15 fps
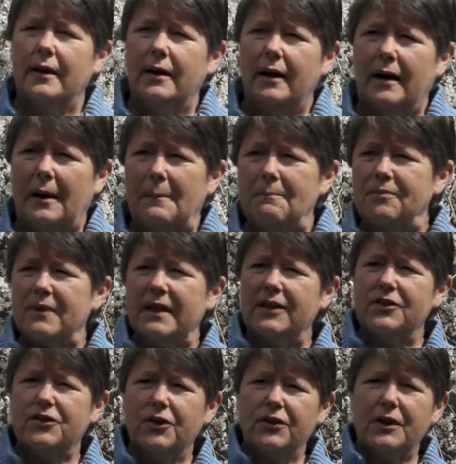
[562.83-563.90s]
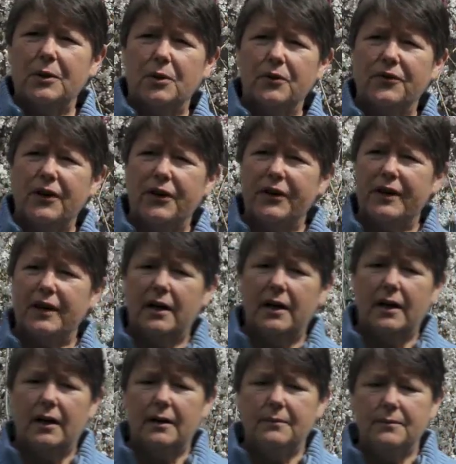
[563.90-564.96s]
And so they were very,
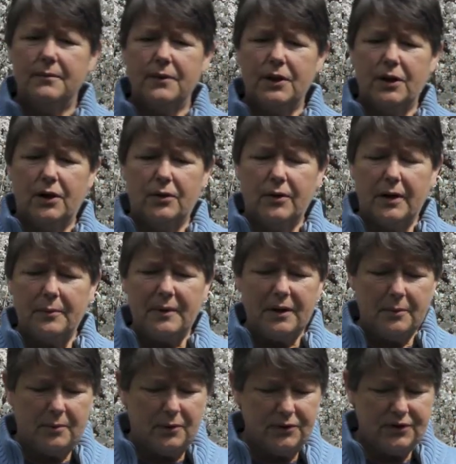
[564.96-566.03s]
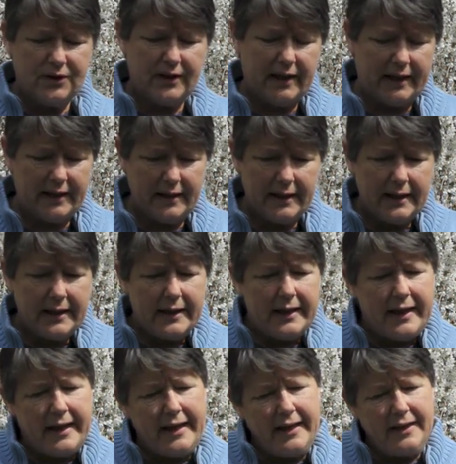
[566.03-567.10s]
amenable to that.
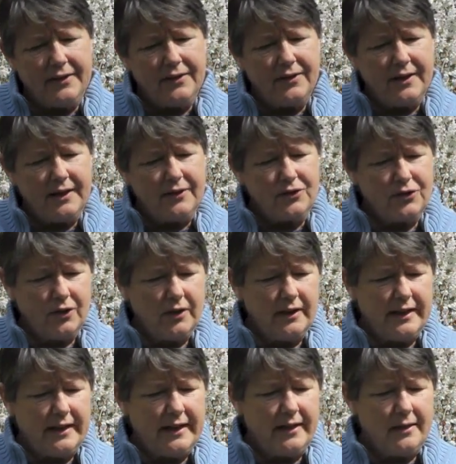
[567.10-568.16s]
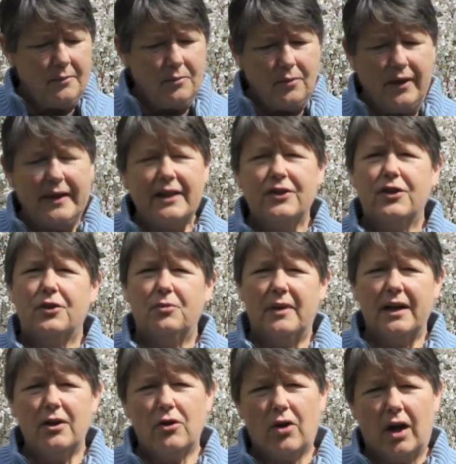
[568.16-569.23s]
And they ended up writing to the
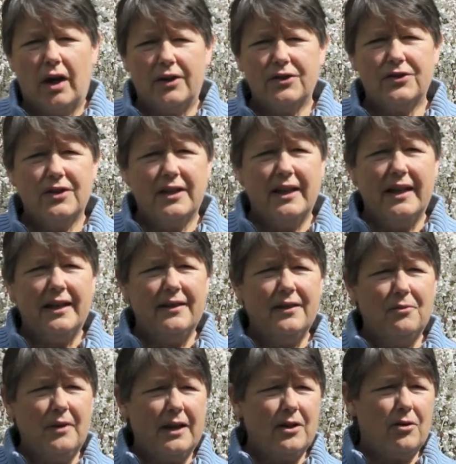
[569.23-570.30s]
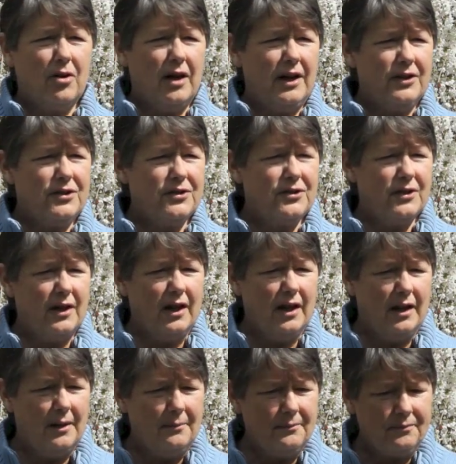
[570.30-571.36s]
Red Cross, and the Red Cross
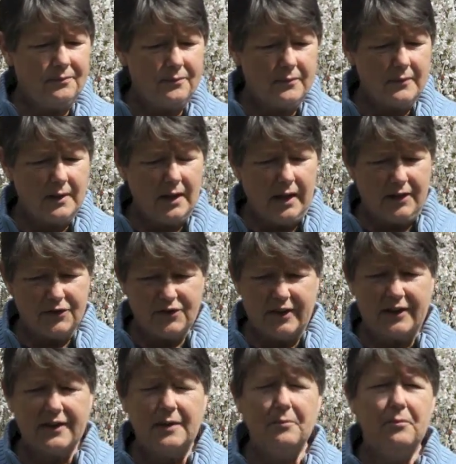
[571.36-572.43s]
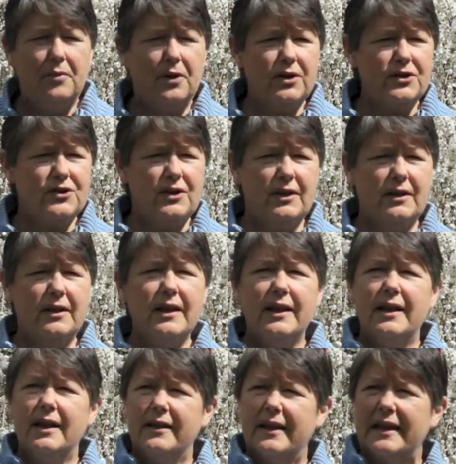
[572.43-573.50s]
sent them books, and
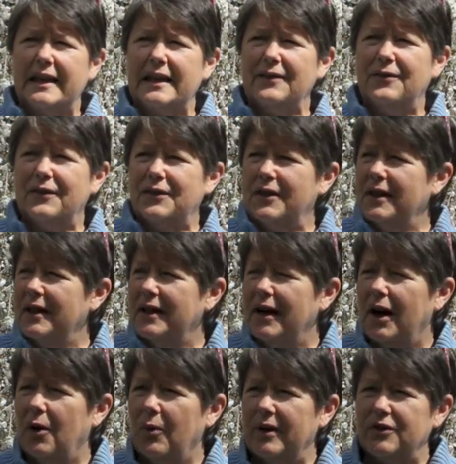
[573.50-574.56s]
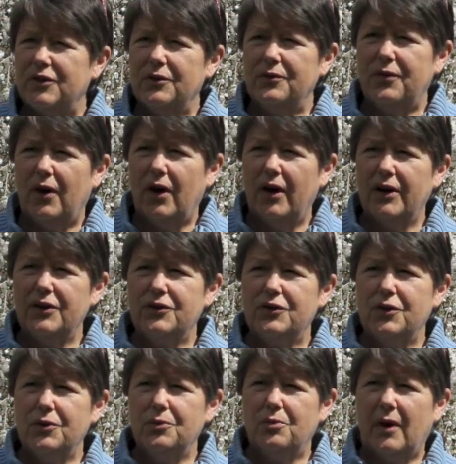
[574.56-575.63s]
they even went so far as
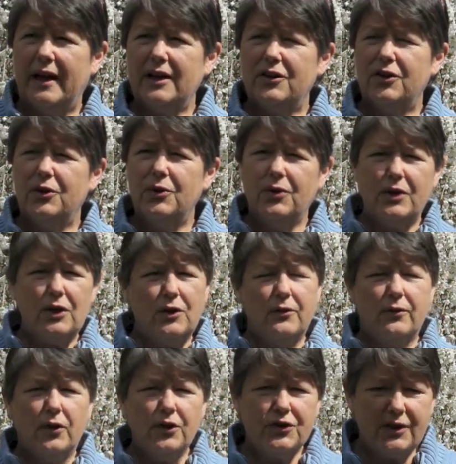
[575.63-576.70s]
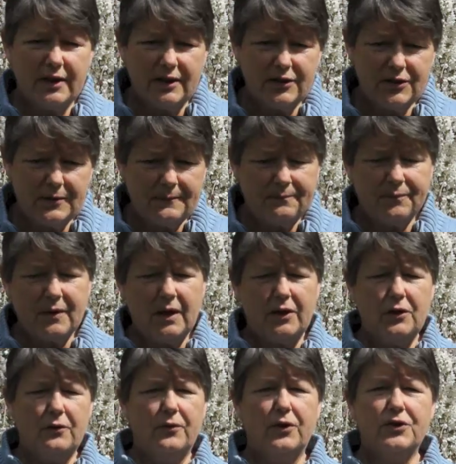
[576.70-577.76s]
to write to the universities,
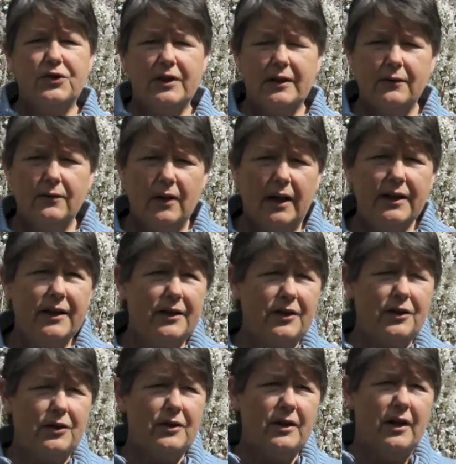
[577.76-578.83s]
University of London,